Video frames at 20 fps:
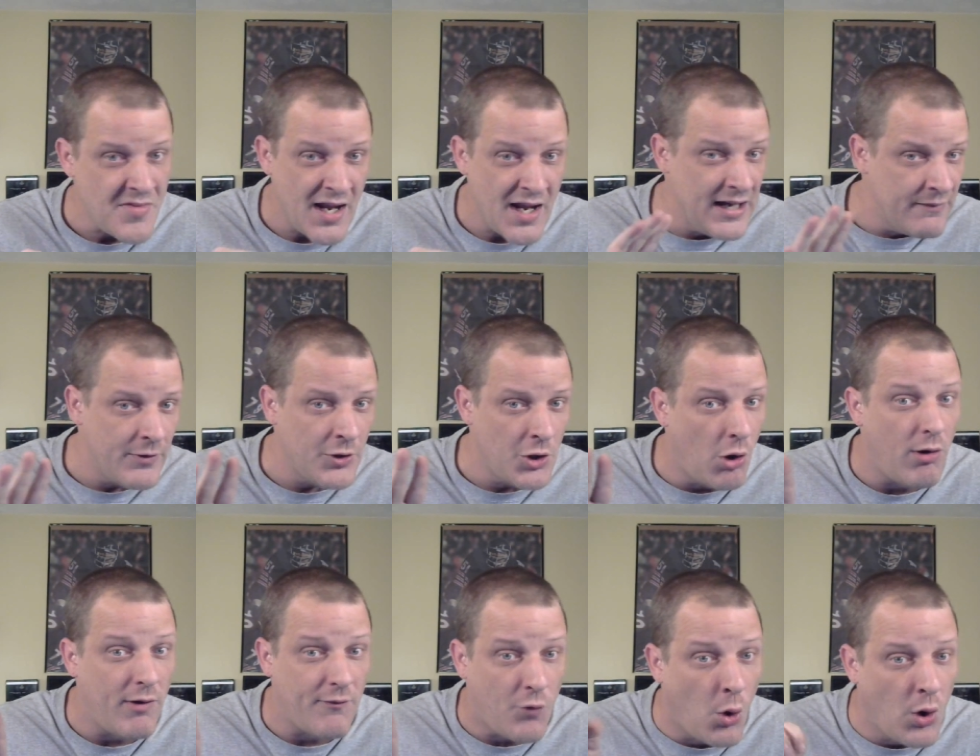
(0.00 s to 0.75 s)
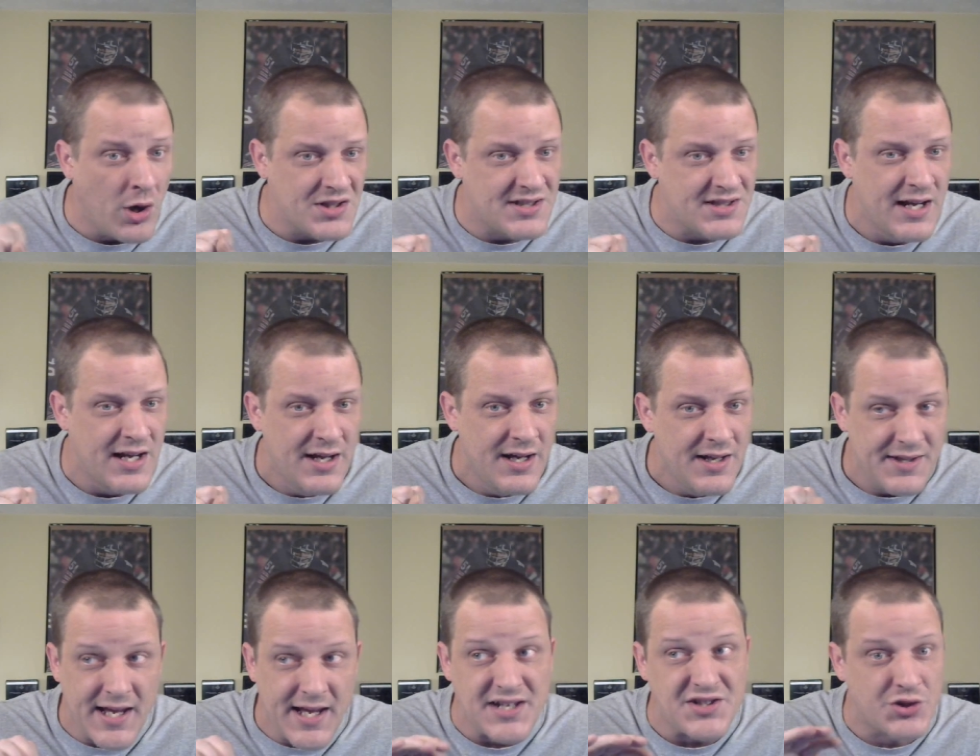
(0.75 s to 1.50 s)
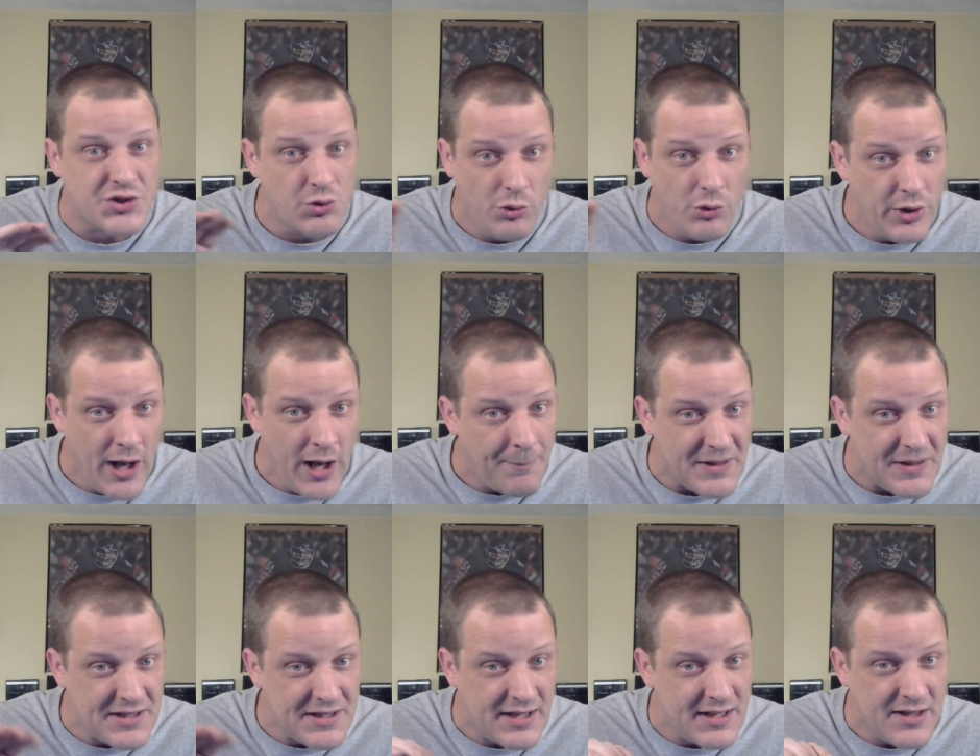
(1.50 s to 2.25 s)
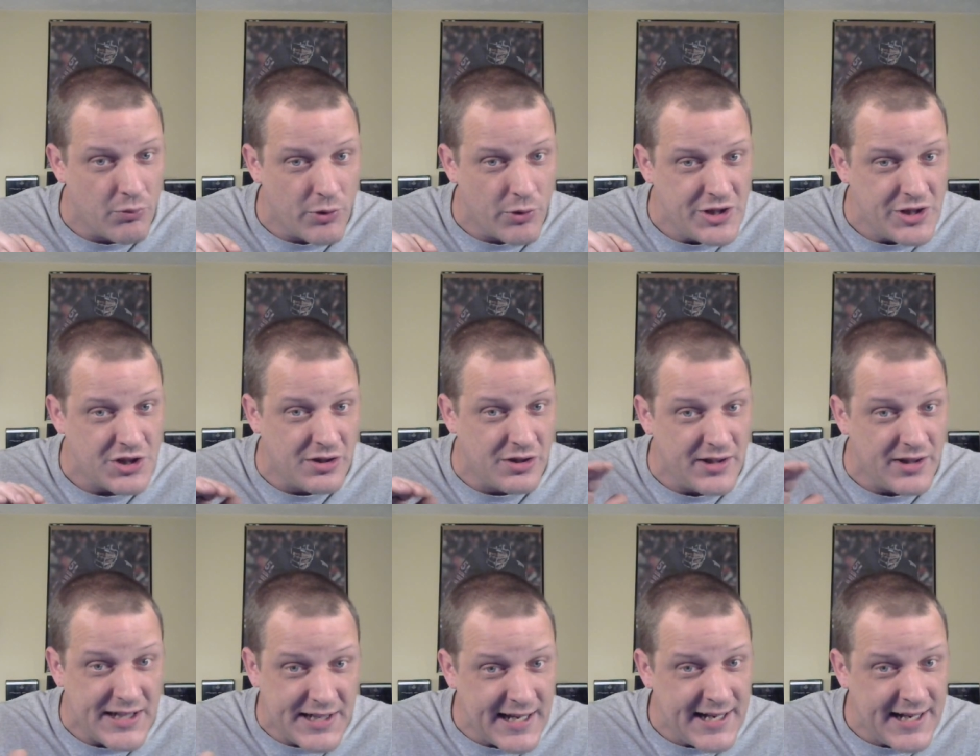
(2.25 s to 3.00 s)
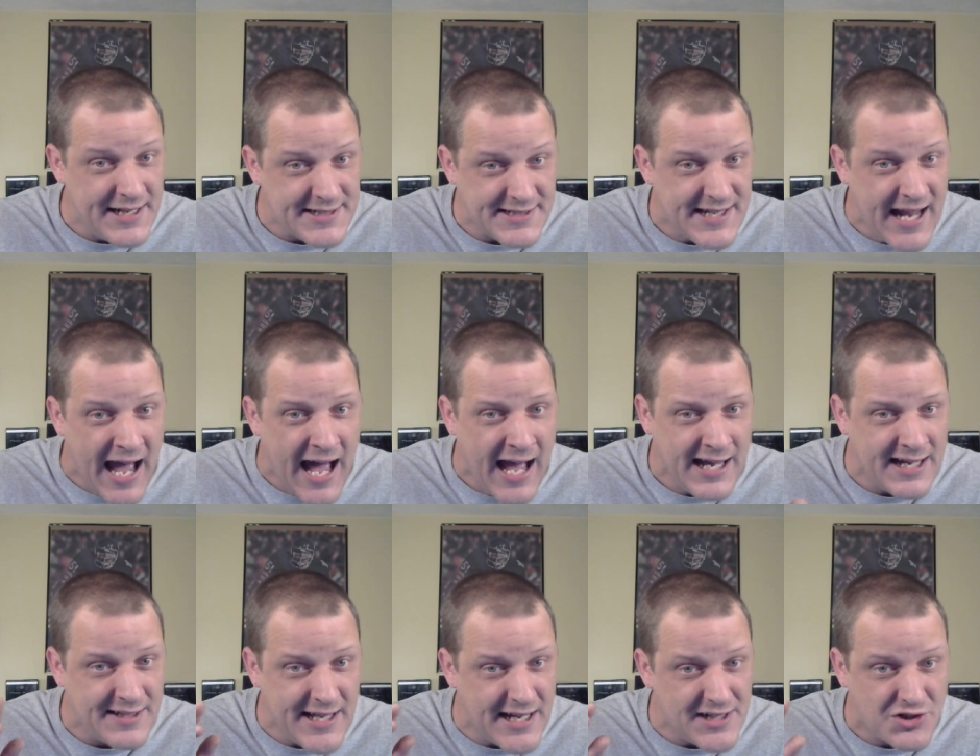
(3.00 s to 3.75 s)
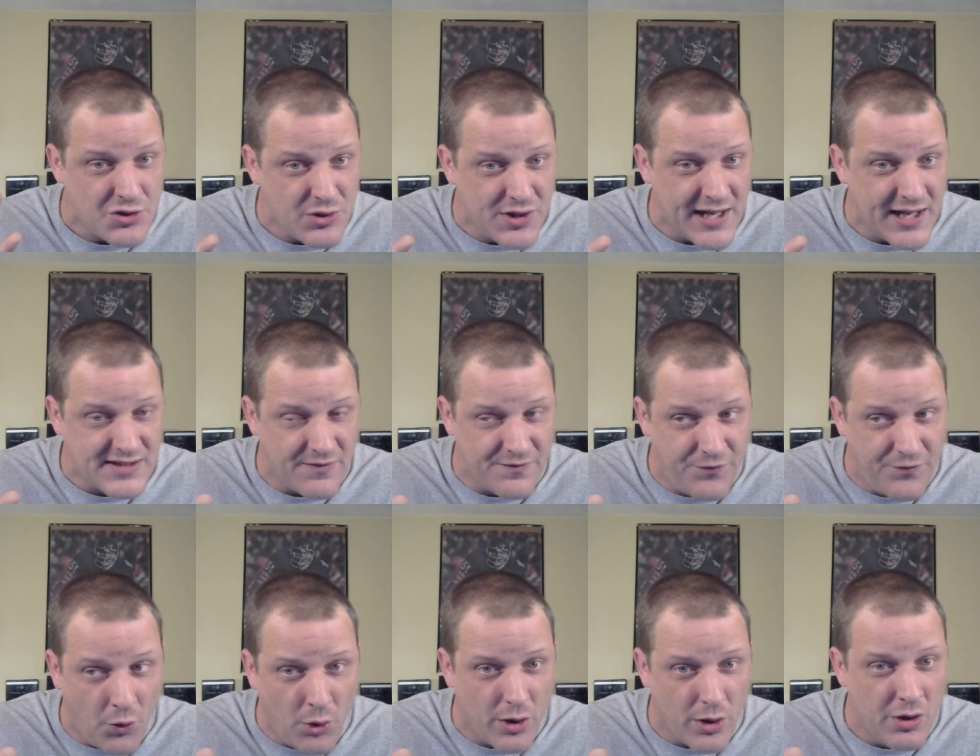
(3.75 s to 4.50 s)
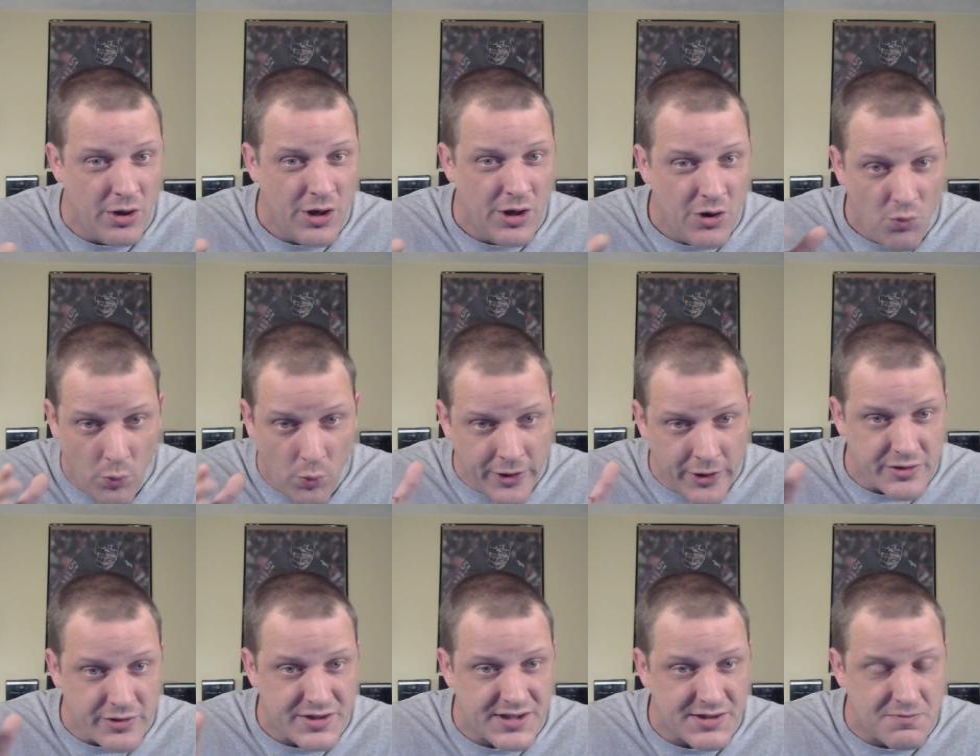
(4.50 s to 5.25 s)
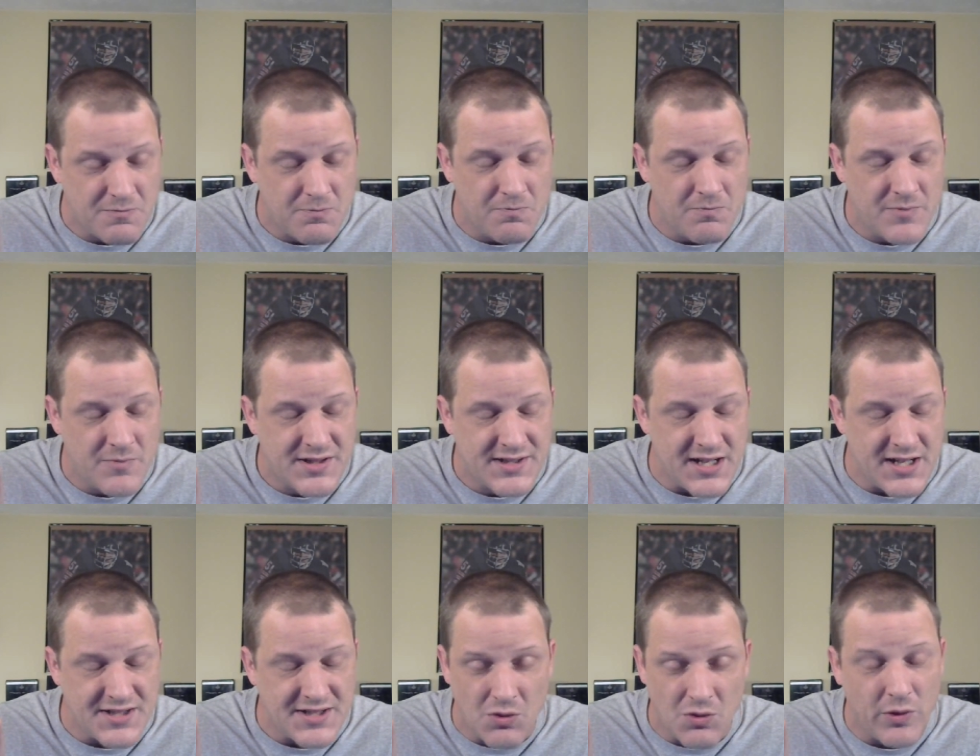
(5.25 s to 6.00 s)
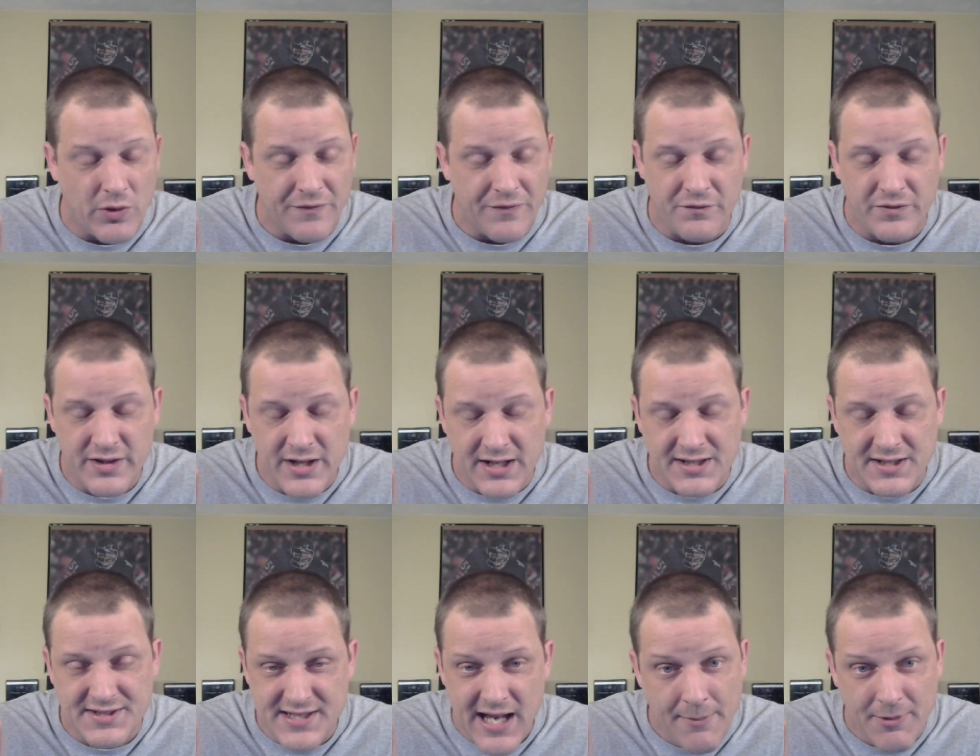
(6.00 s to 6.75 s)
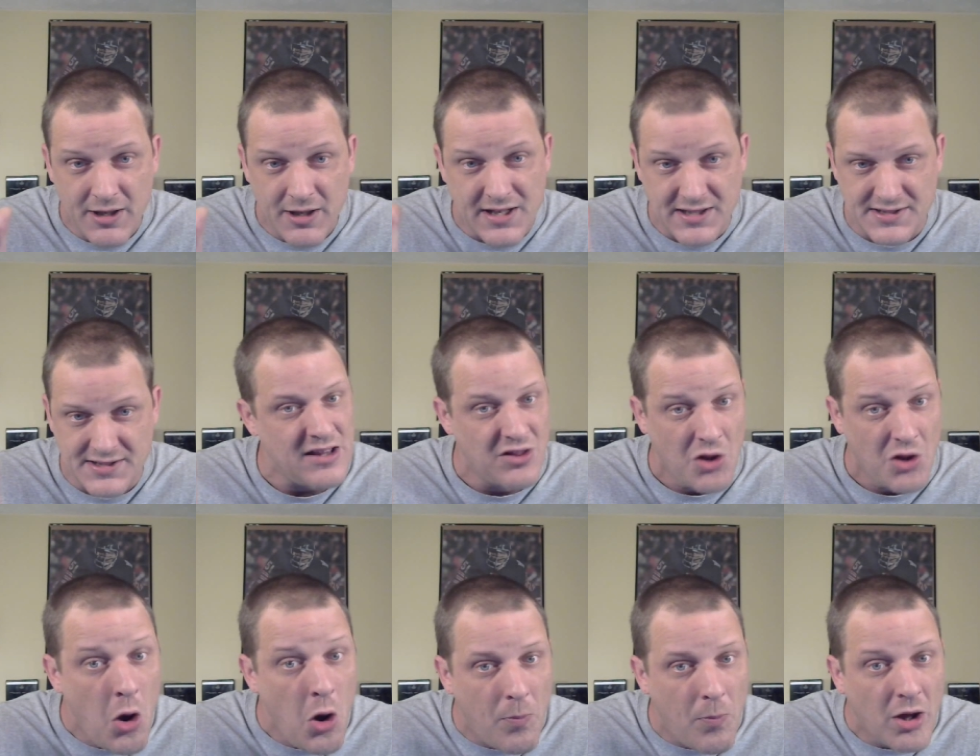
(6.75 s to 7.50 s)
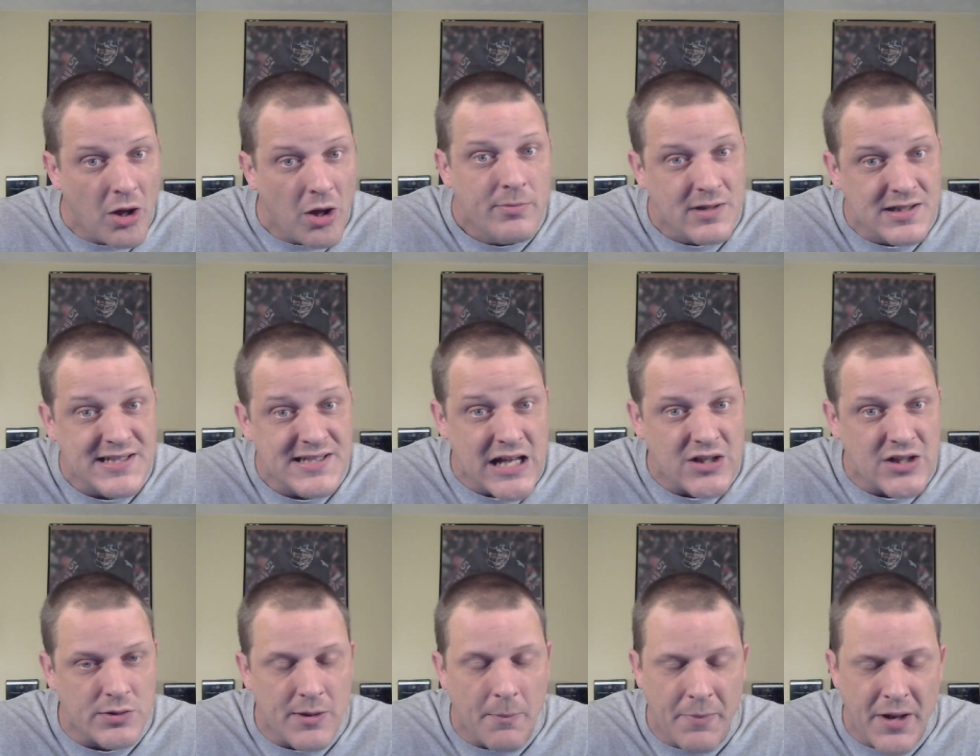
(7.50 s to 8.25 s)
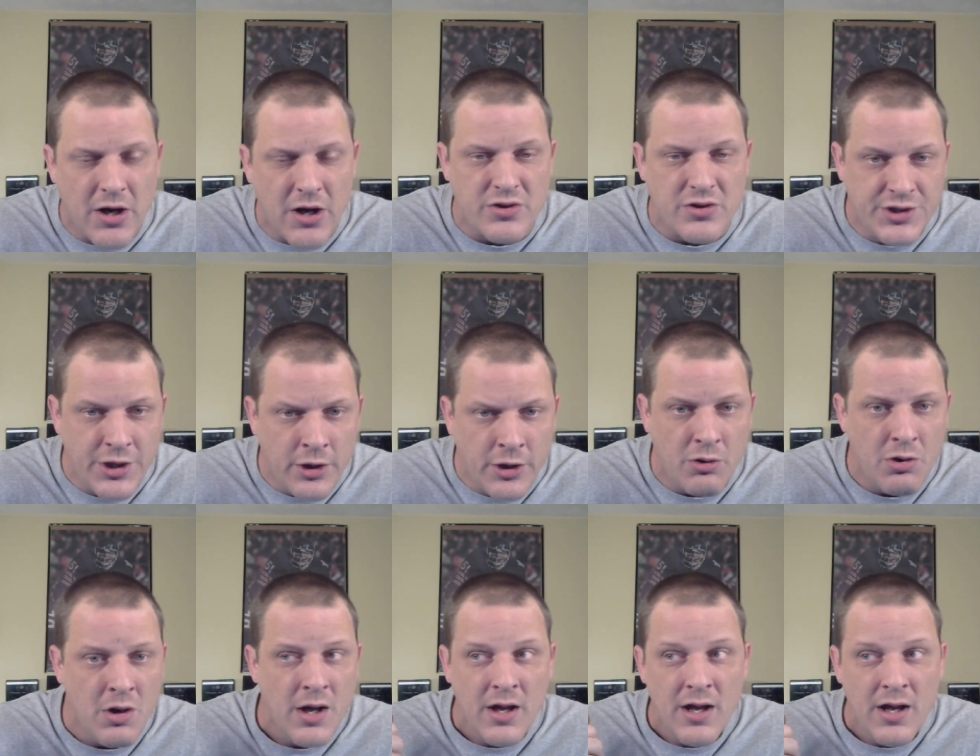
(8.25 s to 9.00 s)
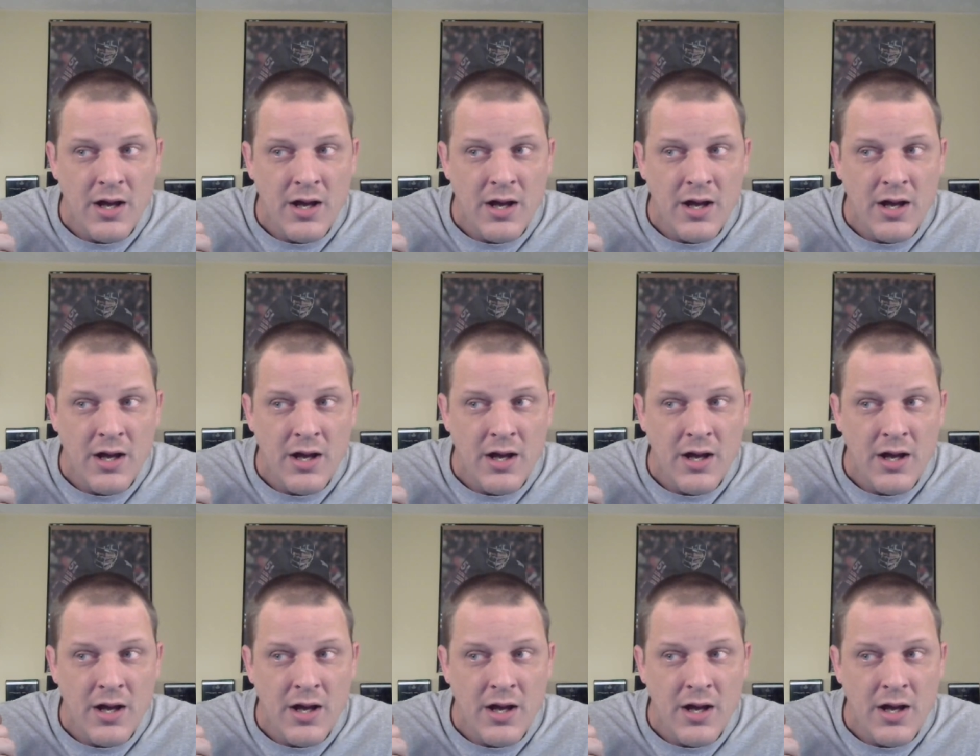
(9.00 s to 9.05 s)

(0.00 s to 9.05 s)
even though, of course, they screwed up and didn't originally get his guy in that 2004 winners season with Nick Saban because they lowball him because that's what the Bears do.